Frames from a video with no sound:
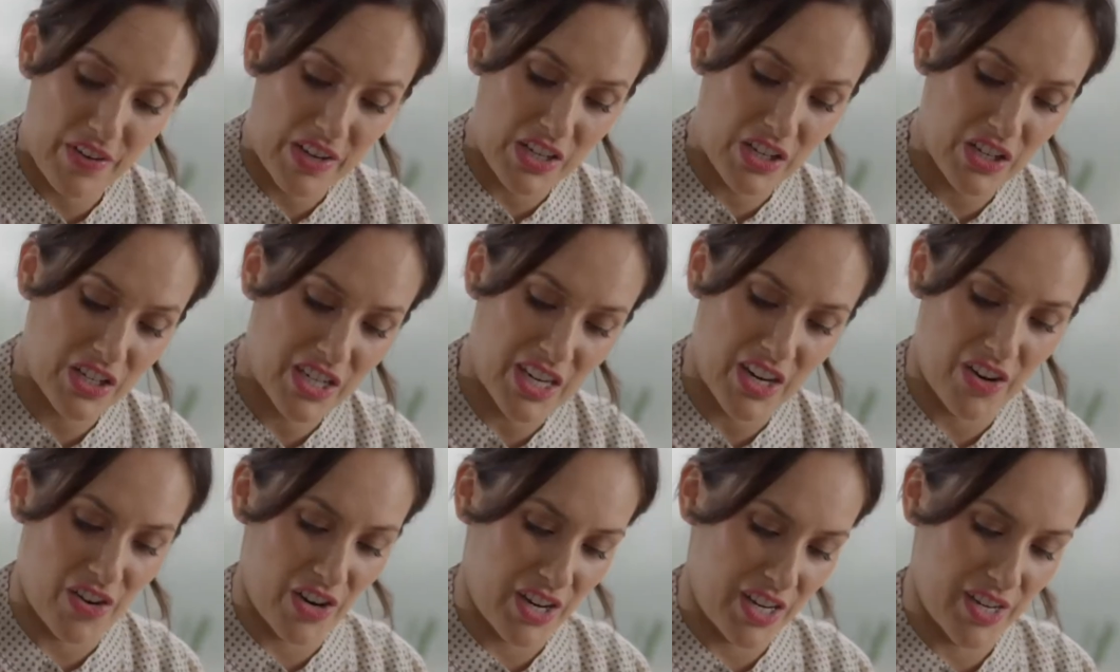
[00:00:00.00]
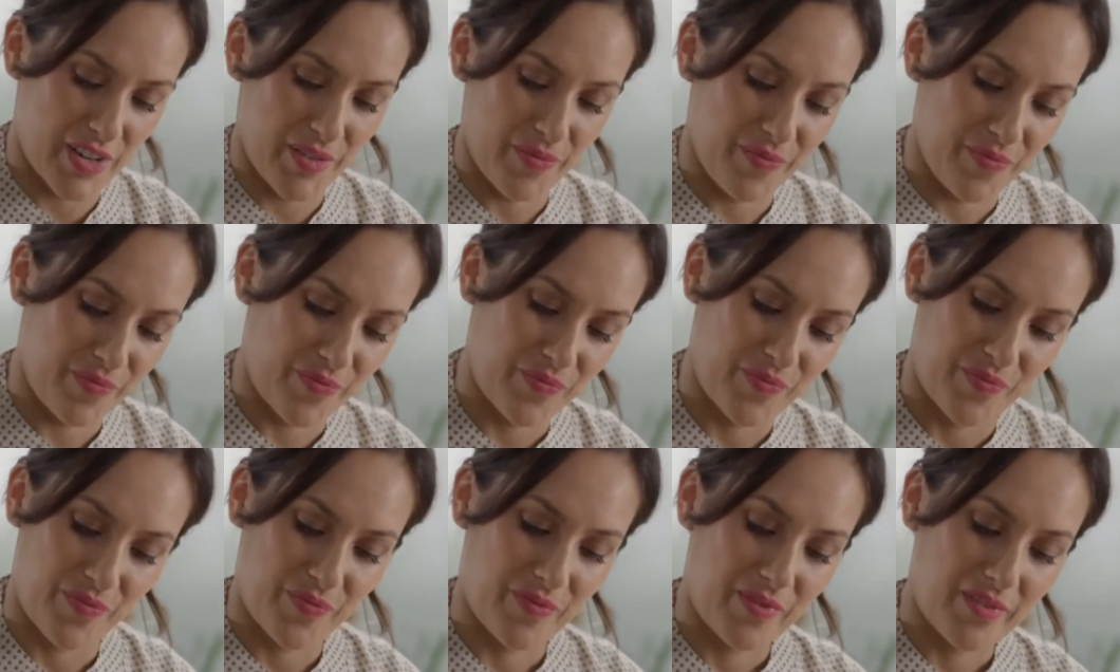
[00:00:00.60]
vegetarian
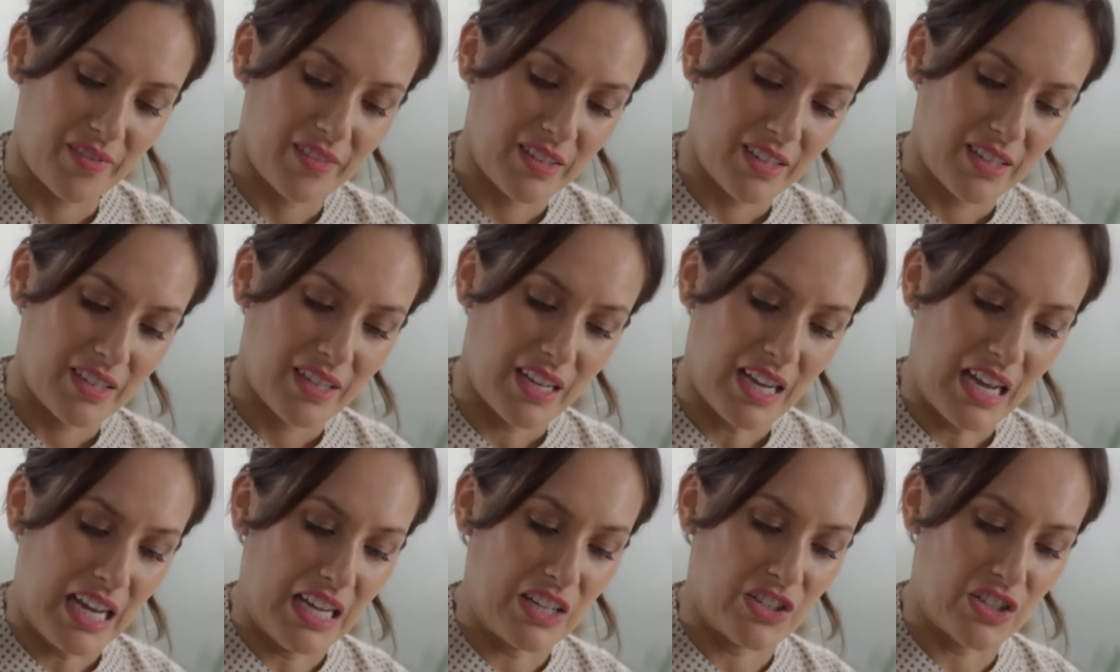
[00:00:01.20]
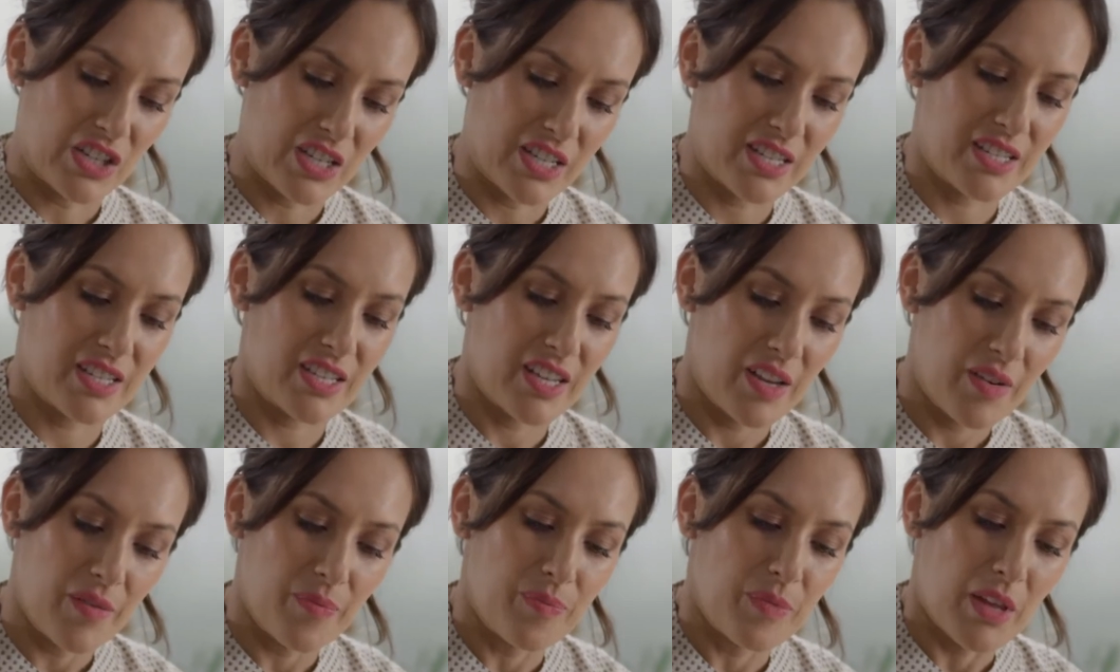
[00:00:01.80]
and
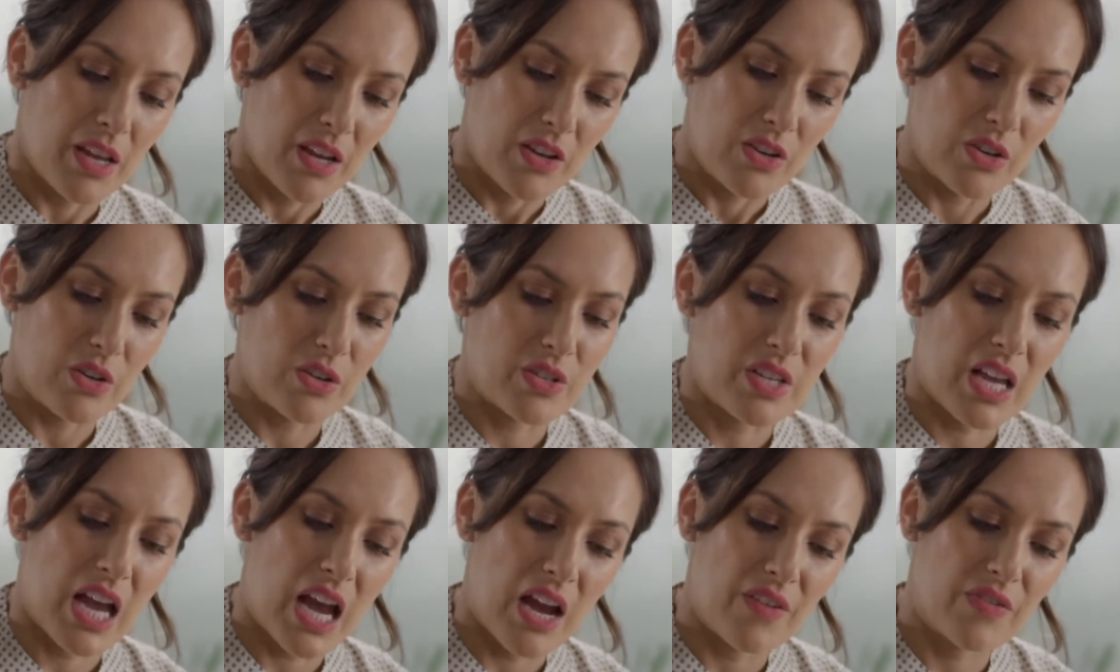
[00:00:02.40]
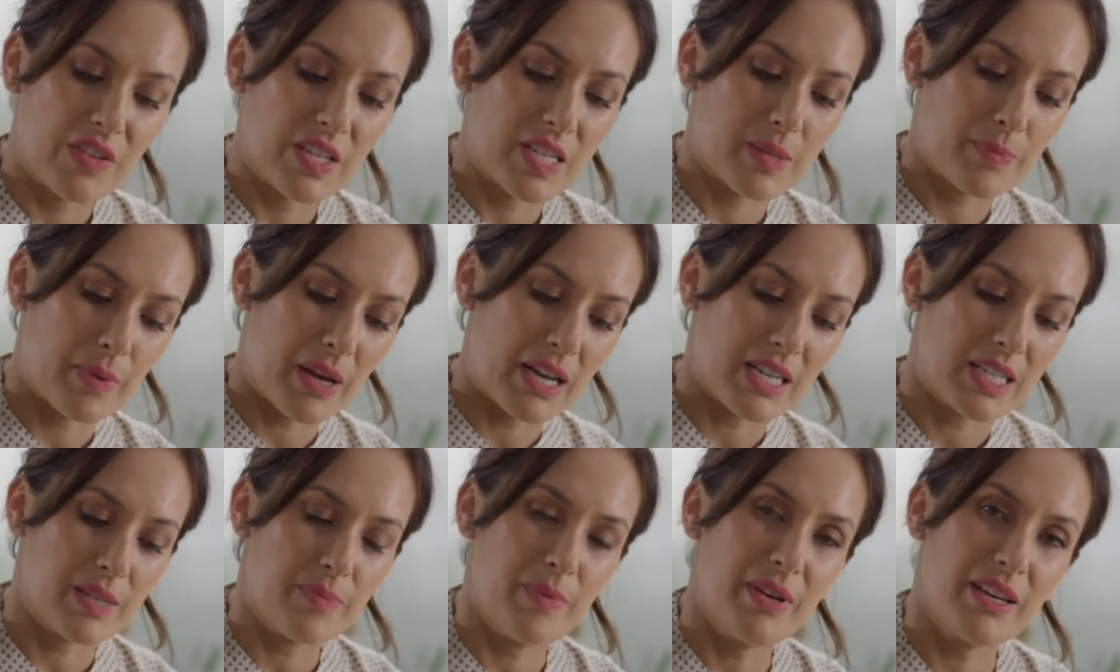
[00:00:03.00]
just use half the
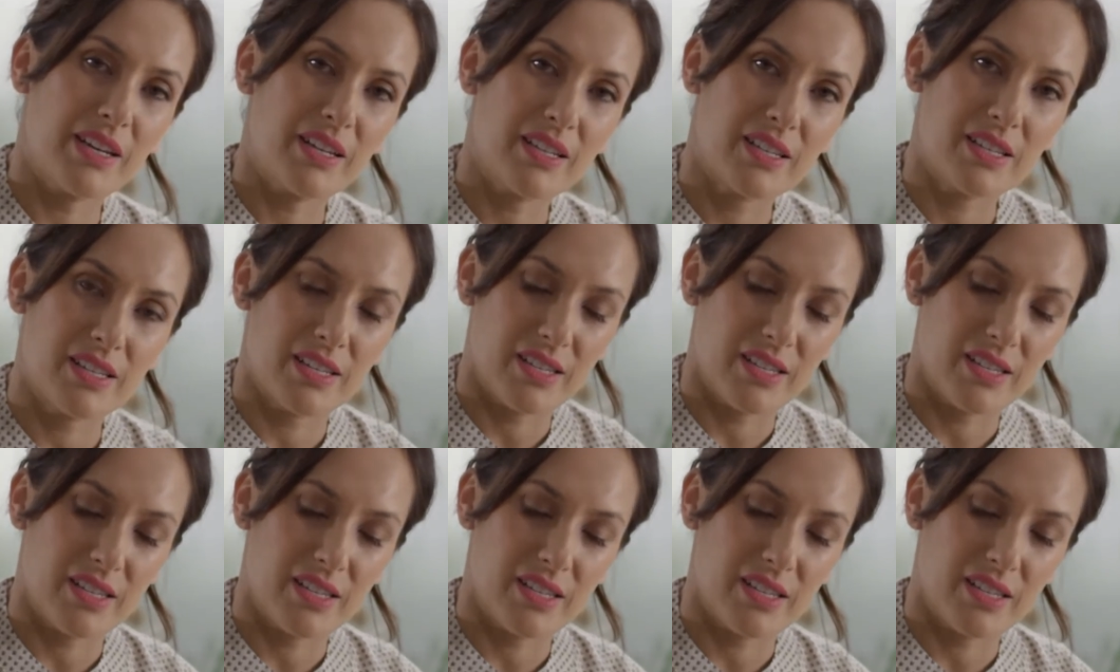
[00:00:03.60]
spice mix